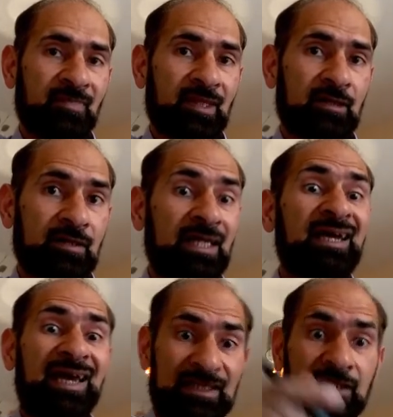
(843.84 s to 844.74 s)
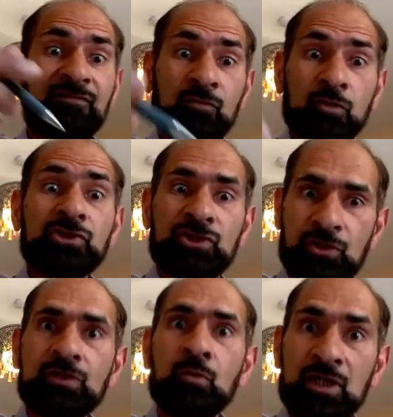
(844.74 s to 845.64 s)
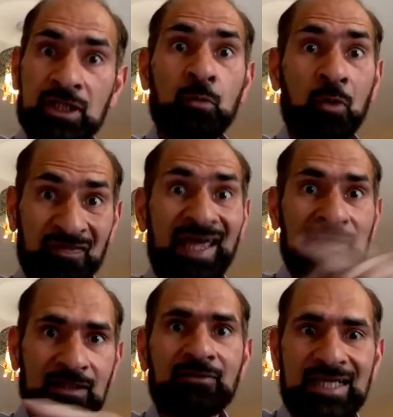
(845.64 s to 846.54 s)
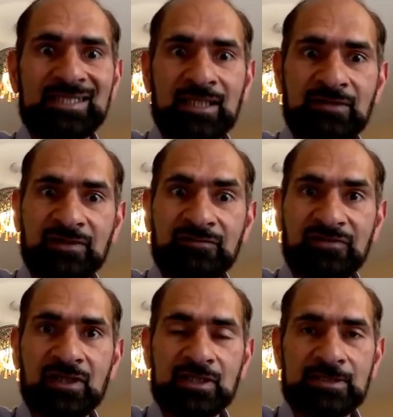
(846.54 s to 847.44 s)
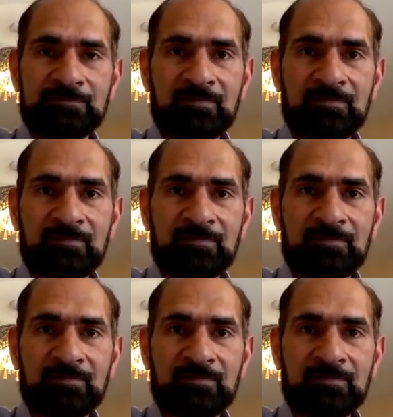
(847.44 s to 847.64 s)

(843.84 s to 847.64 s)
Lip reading: All right, and then of course show you're working with that correct significant figures.